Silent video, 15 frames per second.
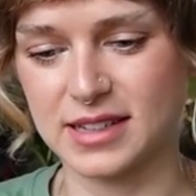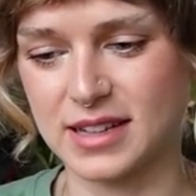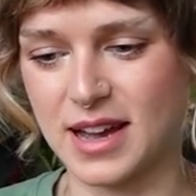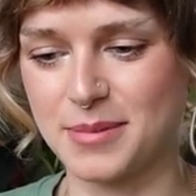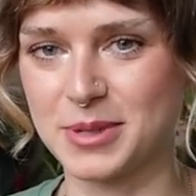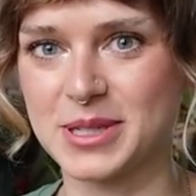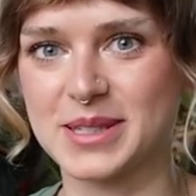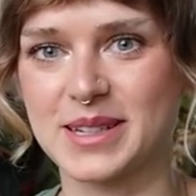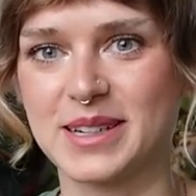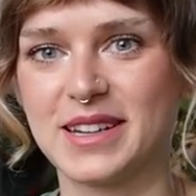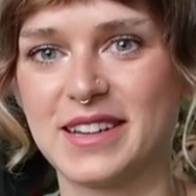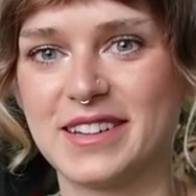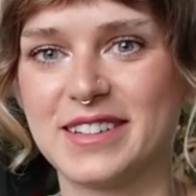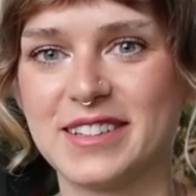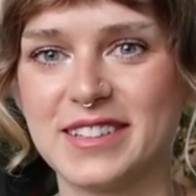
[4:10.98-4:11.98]
I'm just
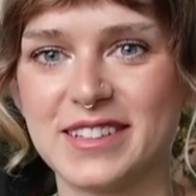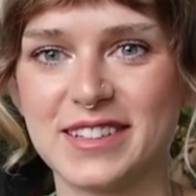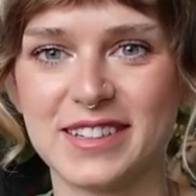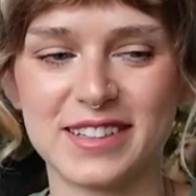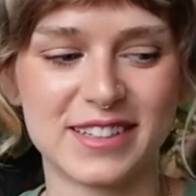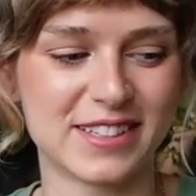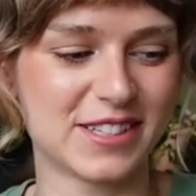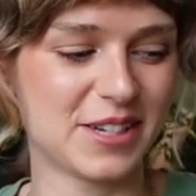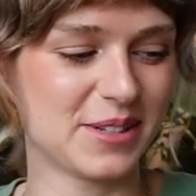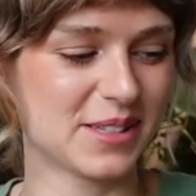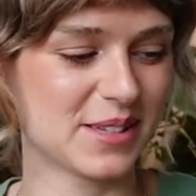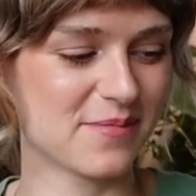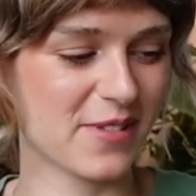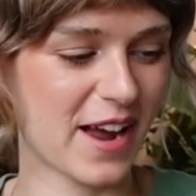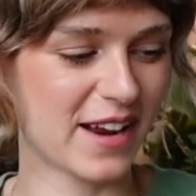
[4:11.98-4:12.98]
gonna choose
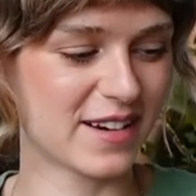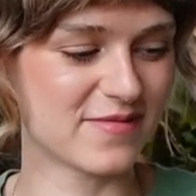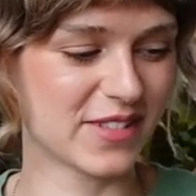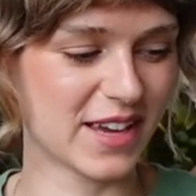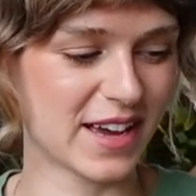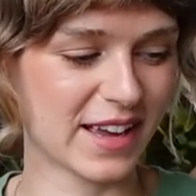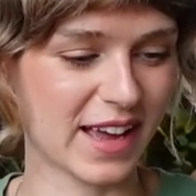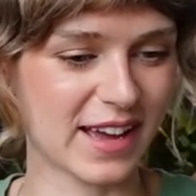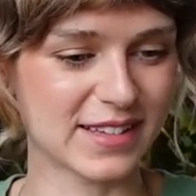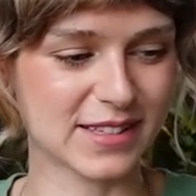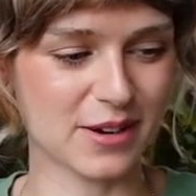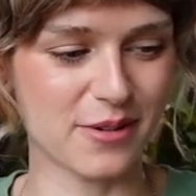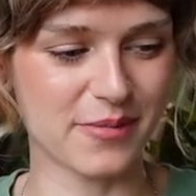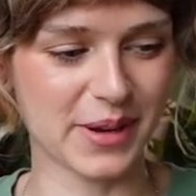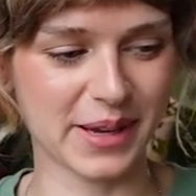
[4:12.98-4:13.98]
them randomly, I guess.
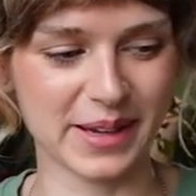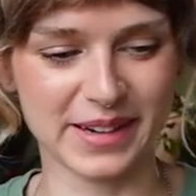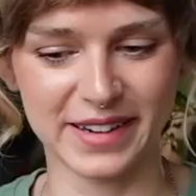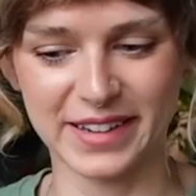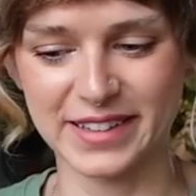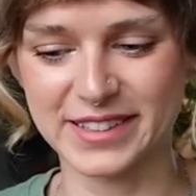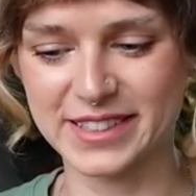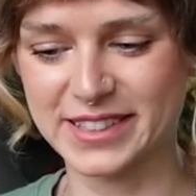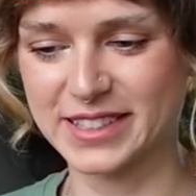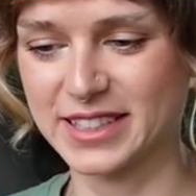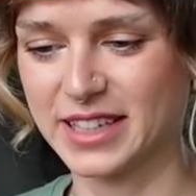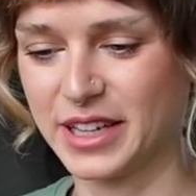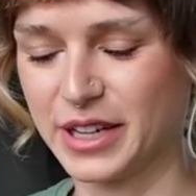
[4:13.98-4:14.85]
Oh my goodness.